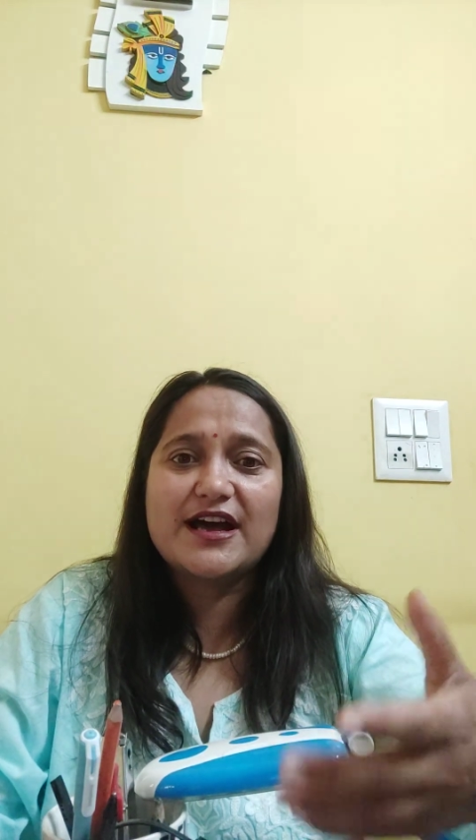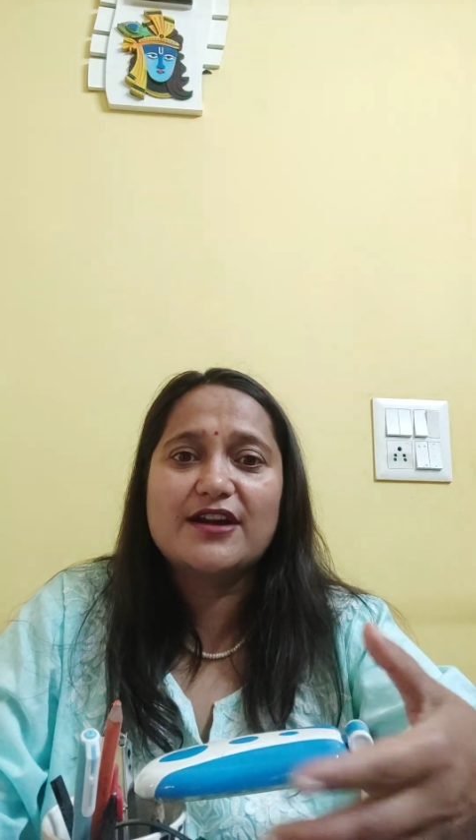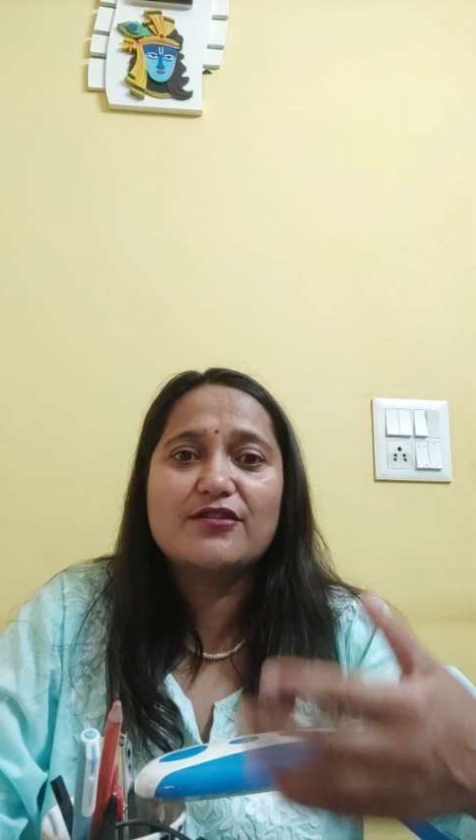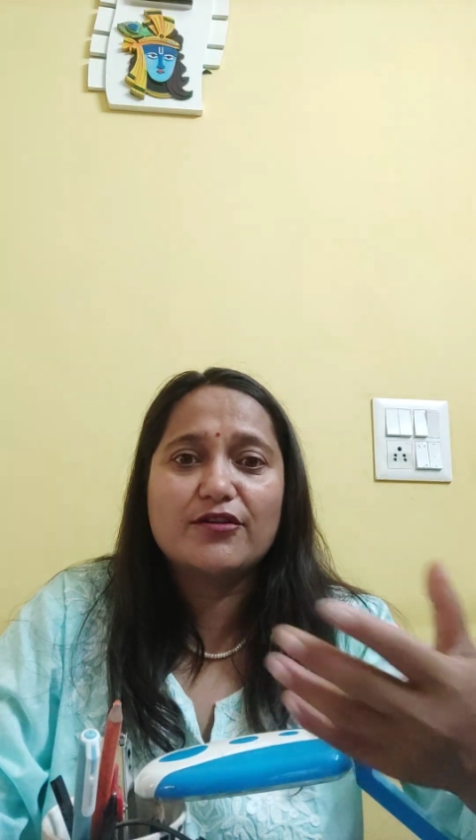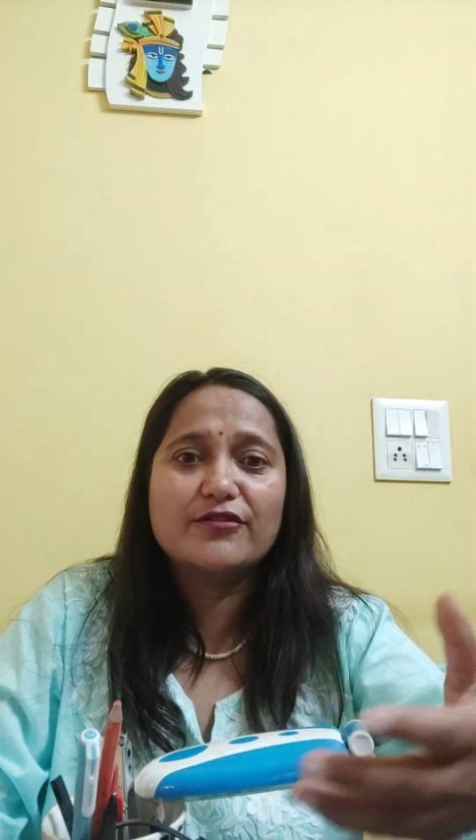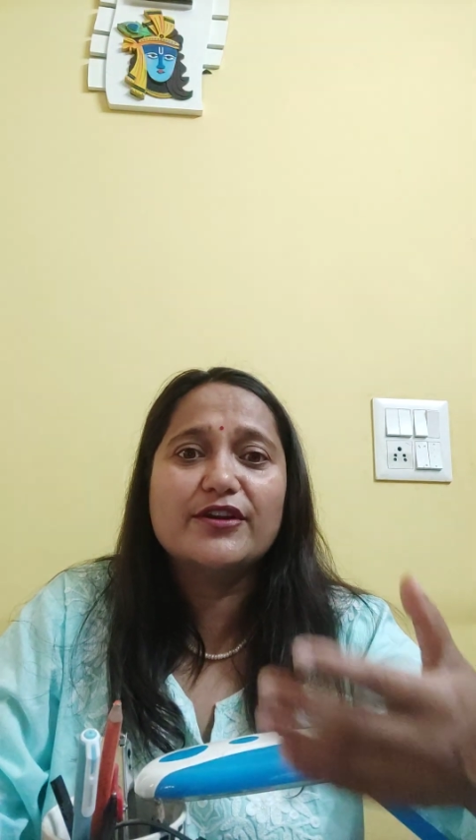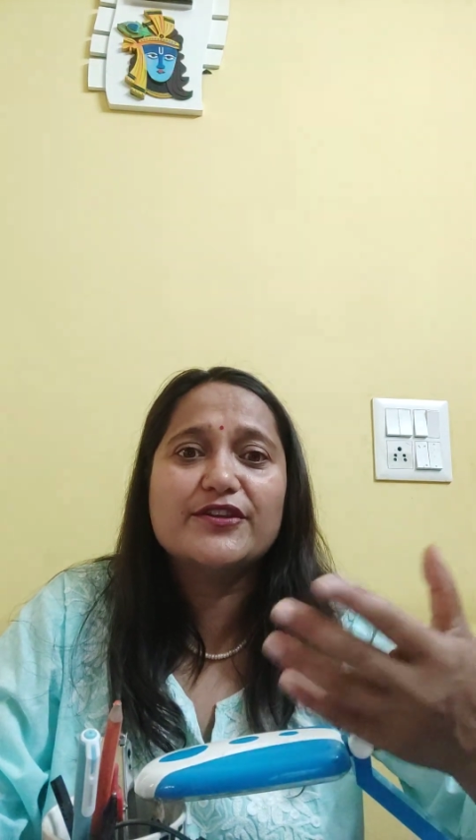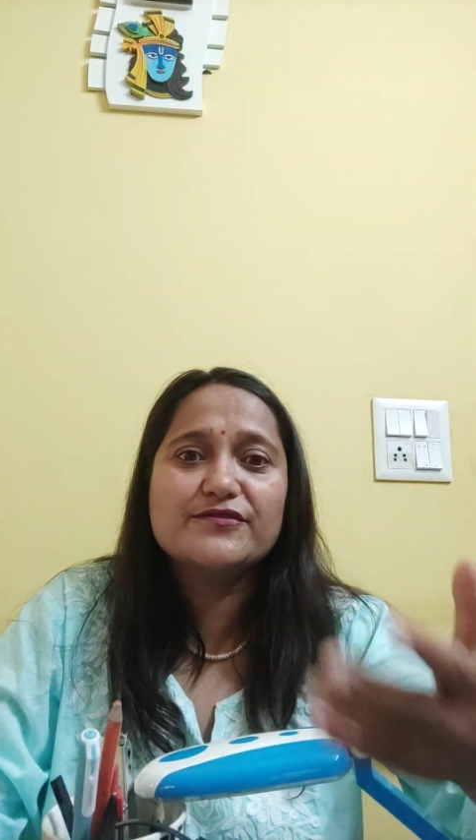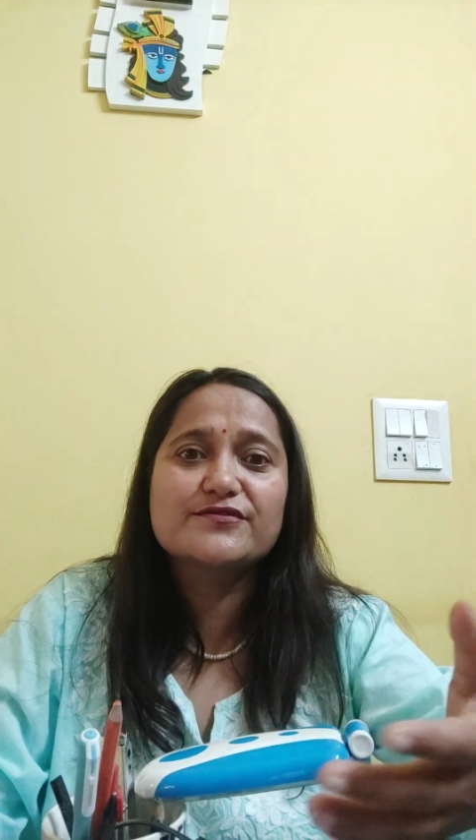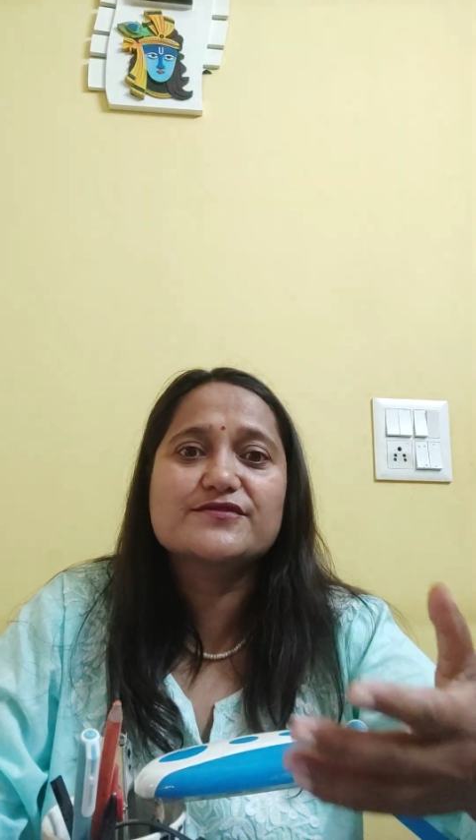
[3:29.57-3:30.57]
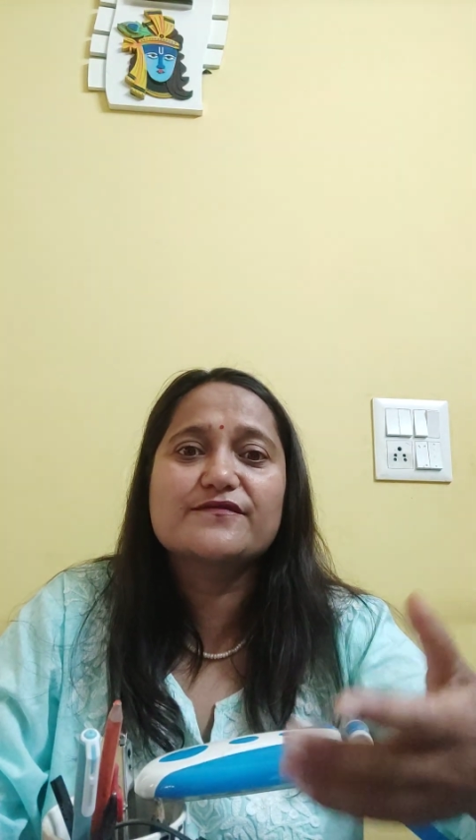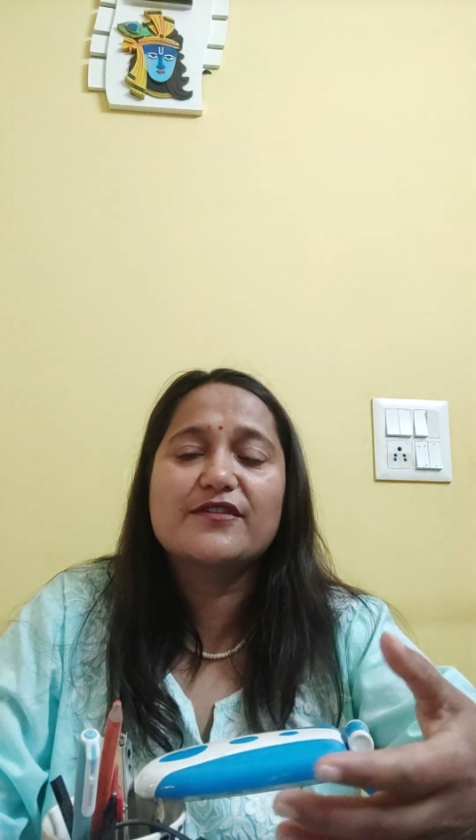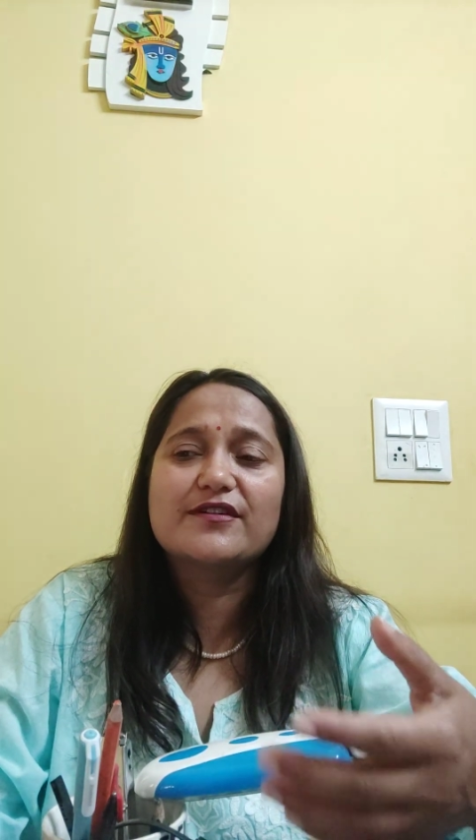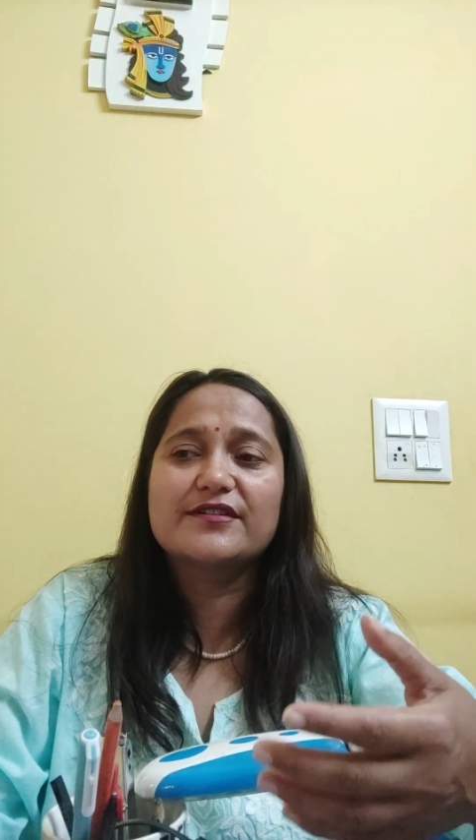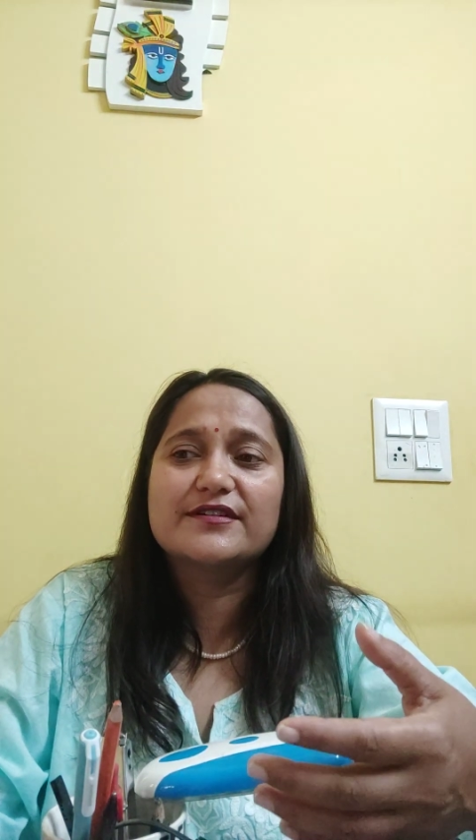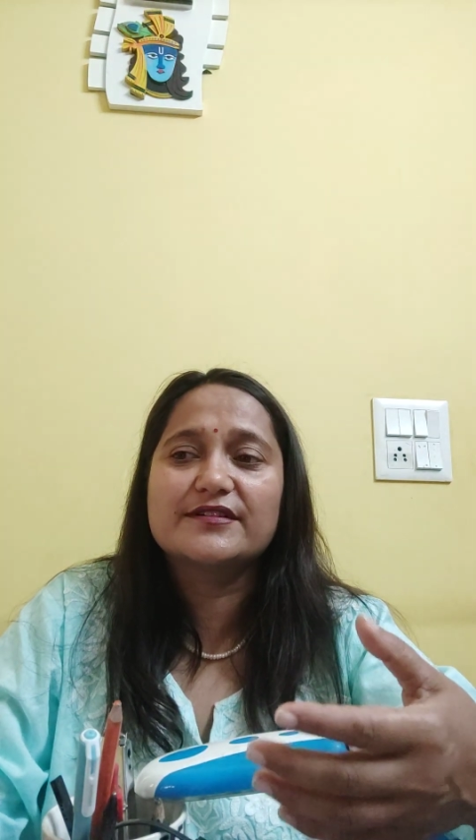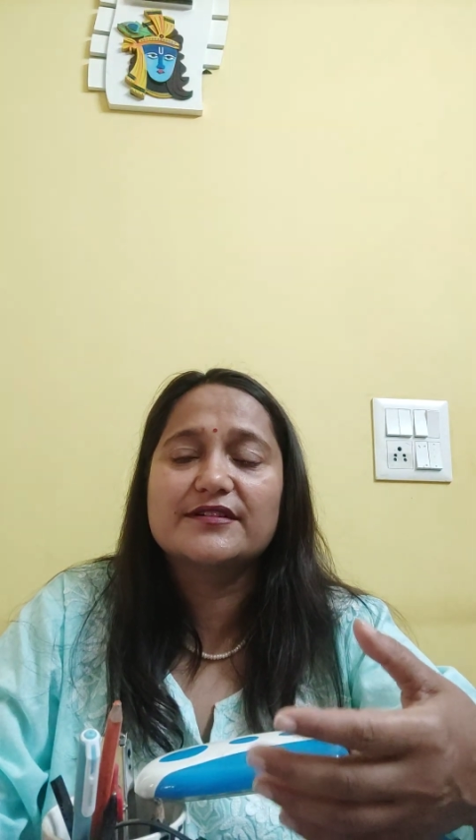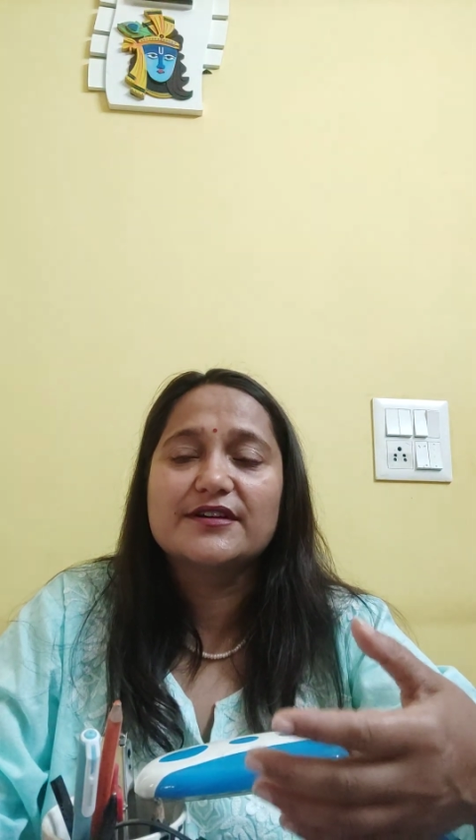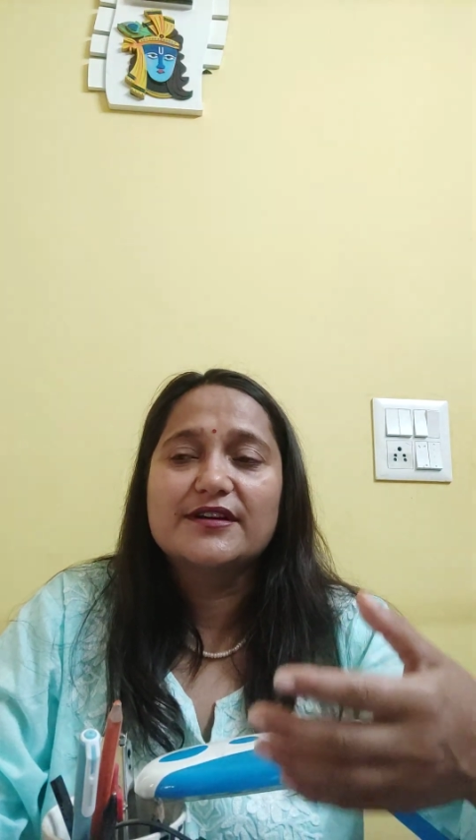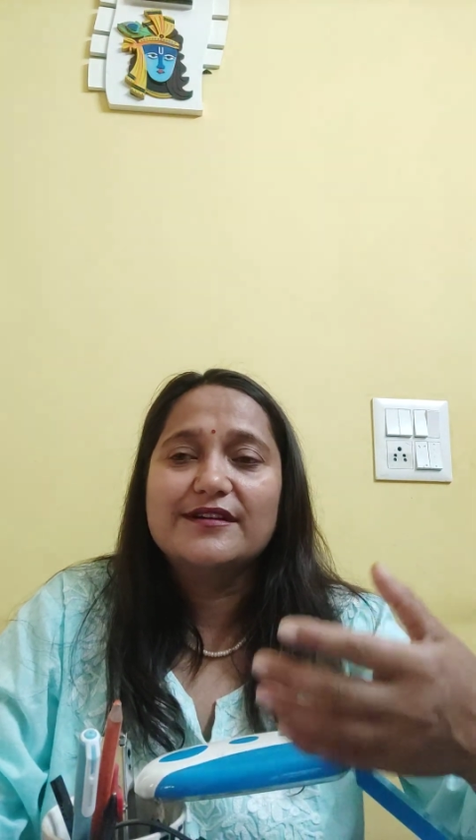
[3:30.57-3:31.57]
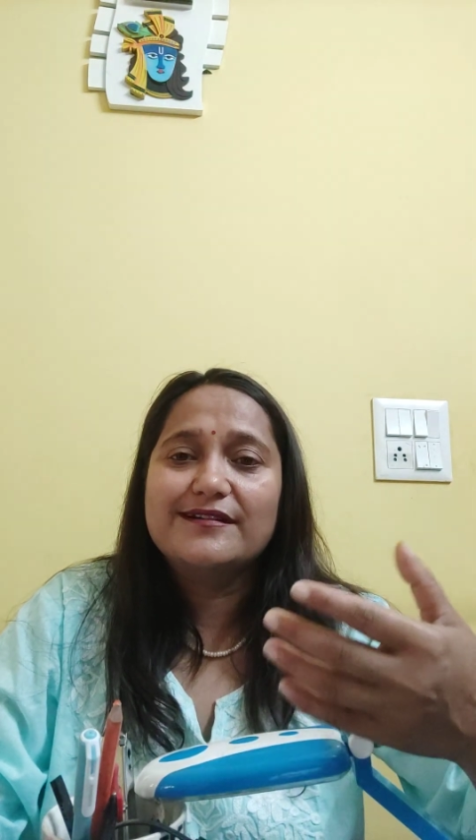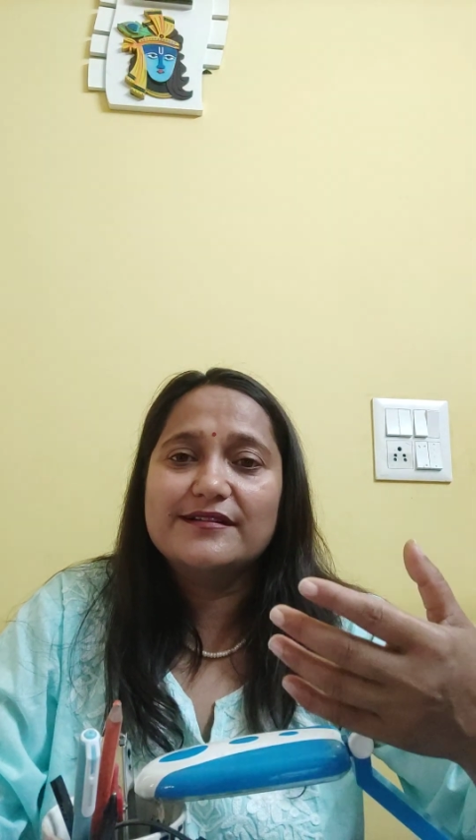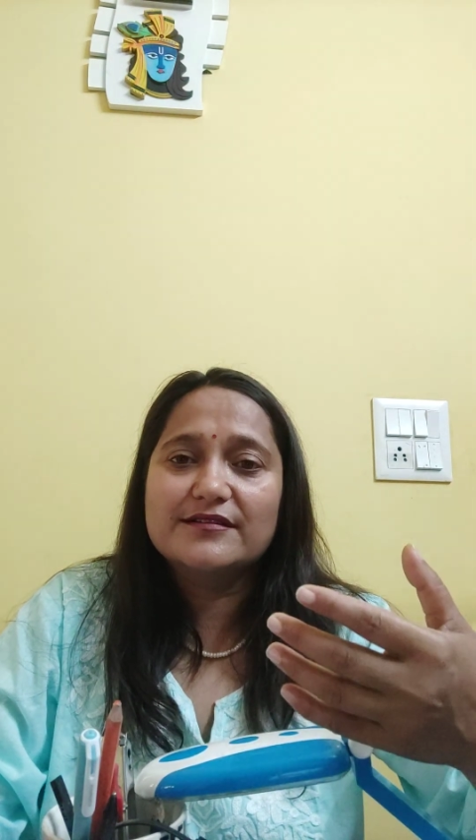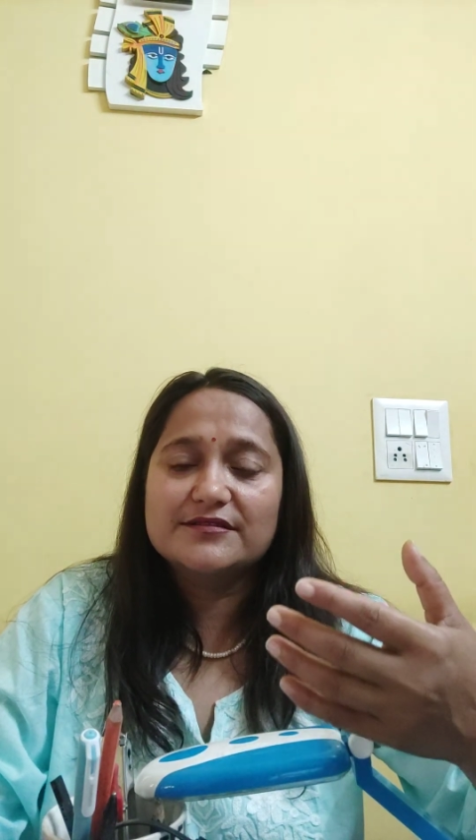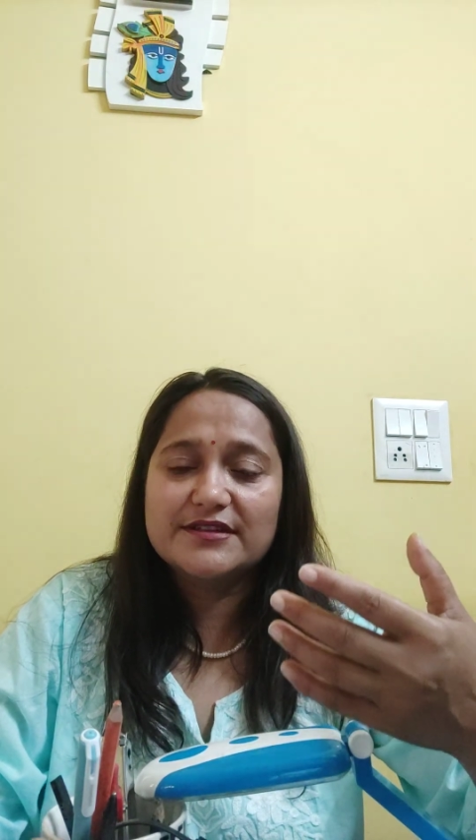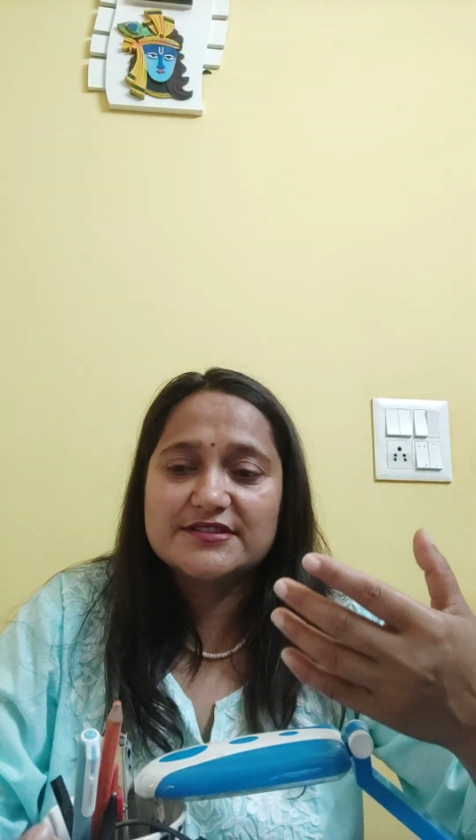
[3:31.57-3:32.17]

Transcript: are not only used for the